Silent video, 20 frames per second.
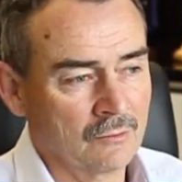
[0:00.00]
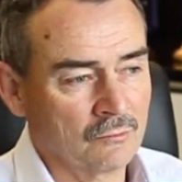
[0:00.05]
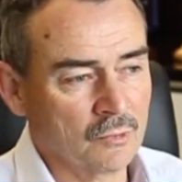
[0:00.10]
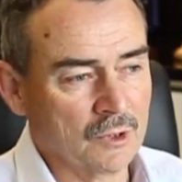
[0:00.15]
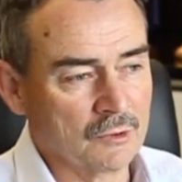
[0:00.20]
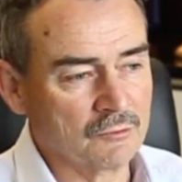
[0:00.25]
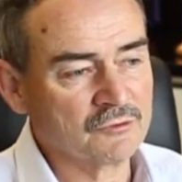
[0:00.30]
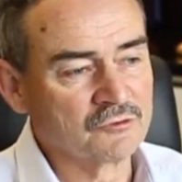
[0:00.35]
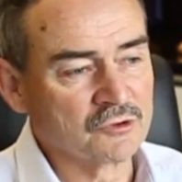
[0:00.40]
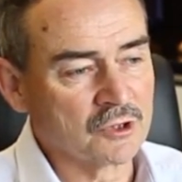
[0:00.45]

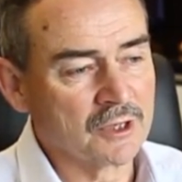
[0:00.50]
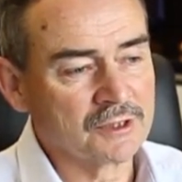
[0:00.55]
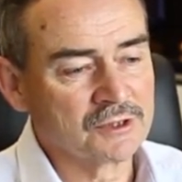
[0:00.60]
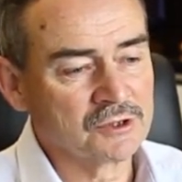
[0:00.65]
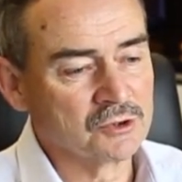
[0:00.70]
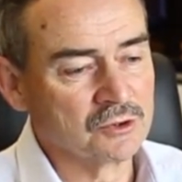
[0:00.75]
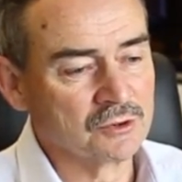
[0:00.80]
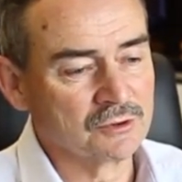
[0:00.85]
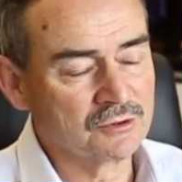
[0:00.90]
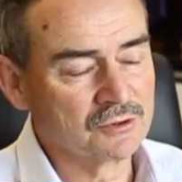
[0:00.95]
Well, we've tried
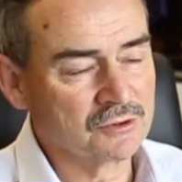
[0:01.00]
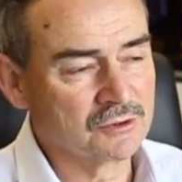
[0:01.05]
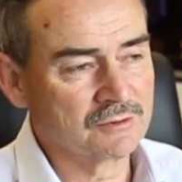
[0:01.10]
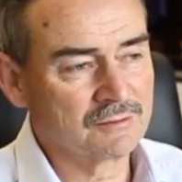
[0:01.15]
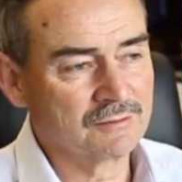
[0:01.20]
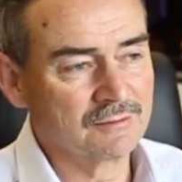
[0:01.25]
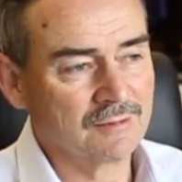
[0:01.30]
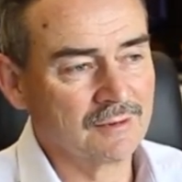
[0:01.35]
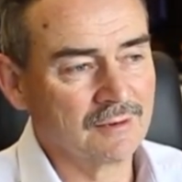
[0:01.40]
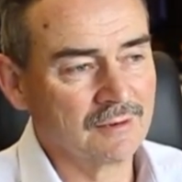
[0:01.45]
to
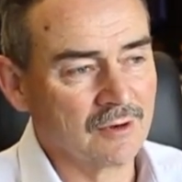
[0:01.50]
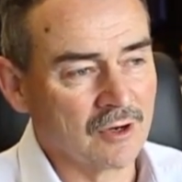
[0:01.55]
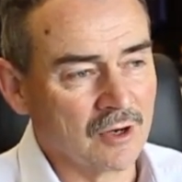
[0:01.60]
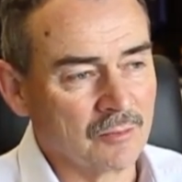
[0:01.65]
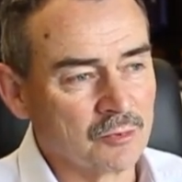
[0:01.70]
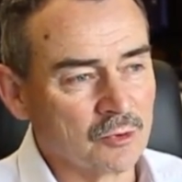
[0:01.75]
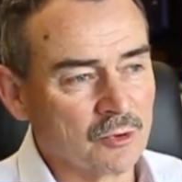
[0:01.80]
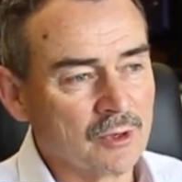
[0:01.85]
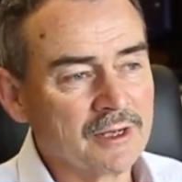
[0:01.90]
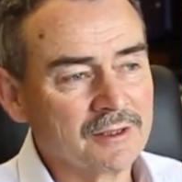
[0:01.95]

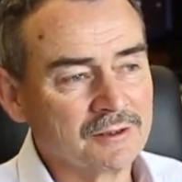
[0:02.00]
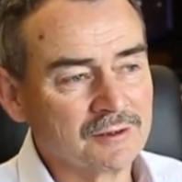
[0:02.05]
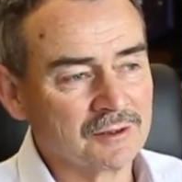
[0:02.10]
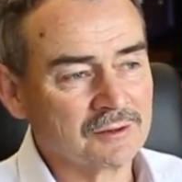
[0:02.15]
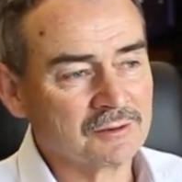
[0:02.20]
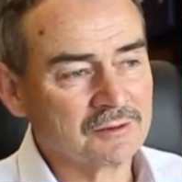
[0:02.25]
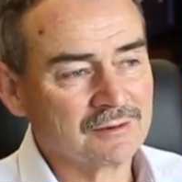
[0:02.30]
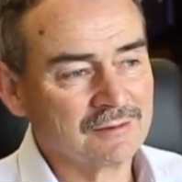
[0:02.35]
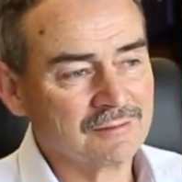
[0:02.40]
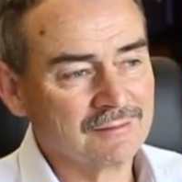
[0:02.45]
operate
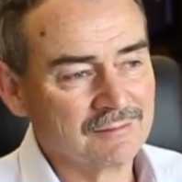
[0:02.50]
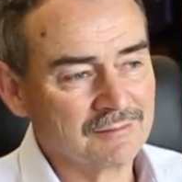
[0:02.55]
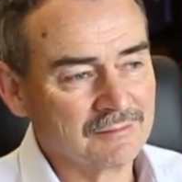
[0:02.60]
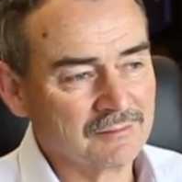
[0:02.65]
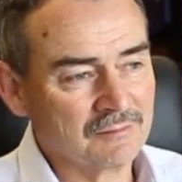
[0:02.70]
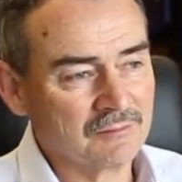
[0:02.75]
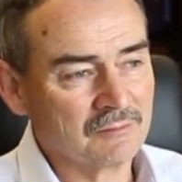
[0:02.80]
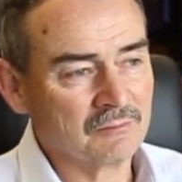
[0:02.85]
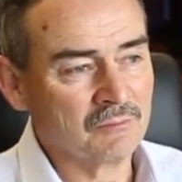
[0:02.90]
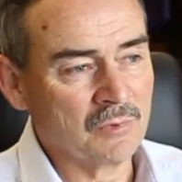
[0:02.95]
at
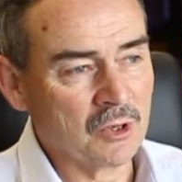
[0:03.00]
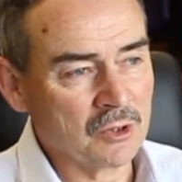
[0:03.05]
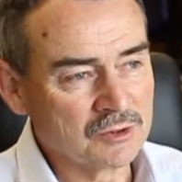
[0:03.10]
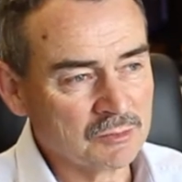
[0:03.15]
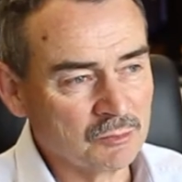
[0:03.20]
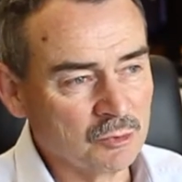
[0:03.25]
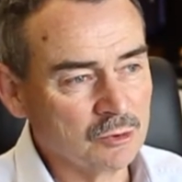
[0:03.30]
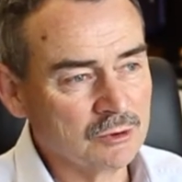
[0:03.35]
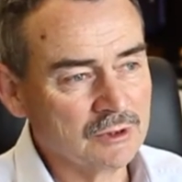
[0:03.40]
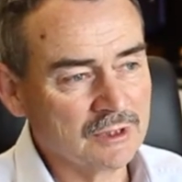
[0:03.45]

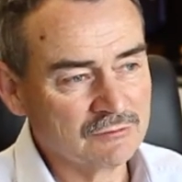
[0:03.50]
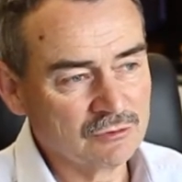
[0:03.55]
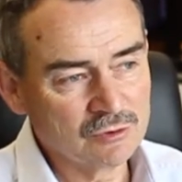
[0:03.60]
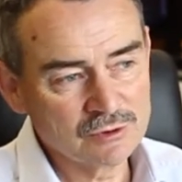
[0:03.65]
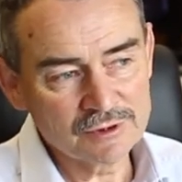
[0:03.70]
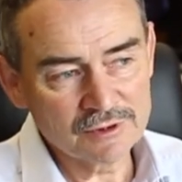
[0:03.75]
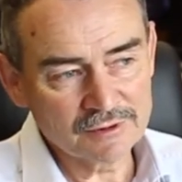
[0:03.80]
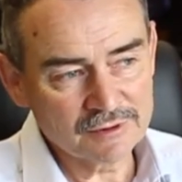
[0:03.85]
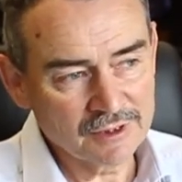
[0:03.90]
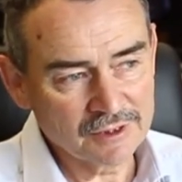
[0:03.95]
multiple
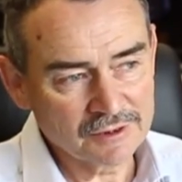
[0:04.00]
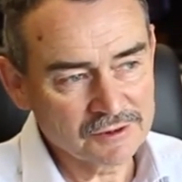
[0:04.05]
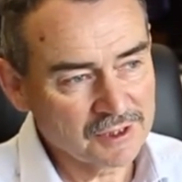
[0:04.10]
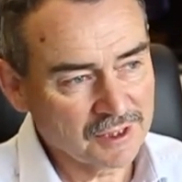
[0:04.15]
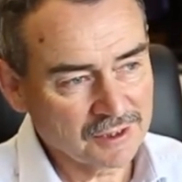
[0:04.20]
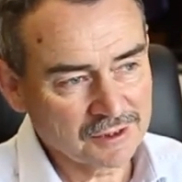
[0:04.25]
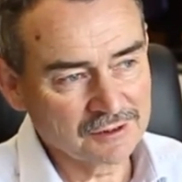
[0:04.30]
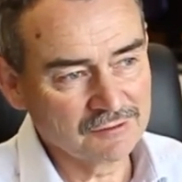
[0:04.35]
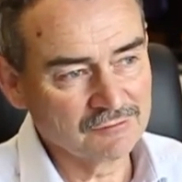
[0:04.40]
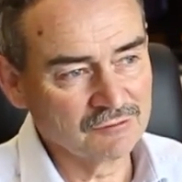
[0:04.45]
levels. At the
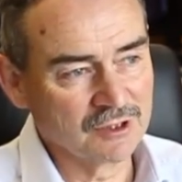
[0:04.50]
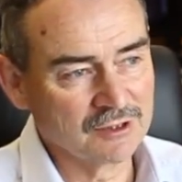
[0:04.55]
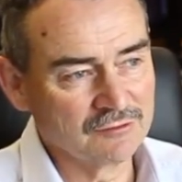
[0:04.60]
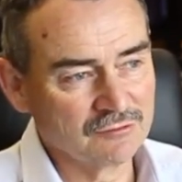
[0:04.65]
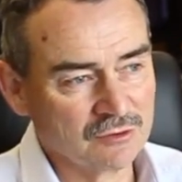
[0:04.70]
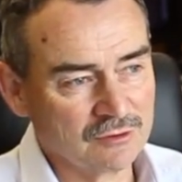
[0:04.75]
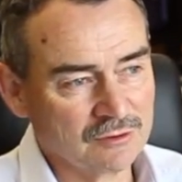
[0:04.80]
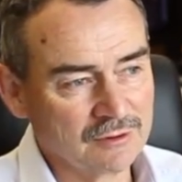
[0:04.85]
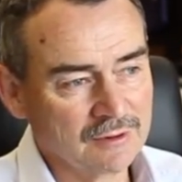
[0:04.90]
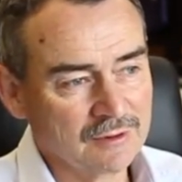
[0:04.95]
executive
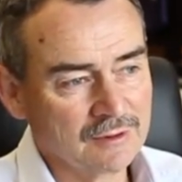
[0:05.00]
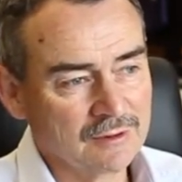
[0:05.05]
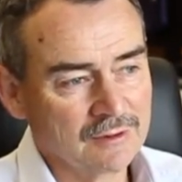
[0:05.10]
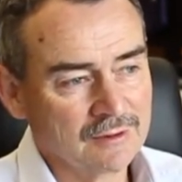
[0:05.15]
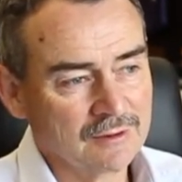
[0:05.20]
level,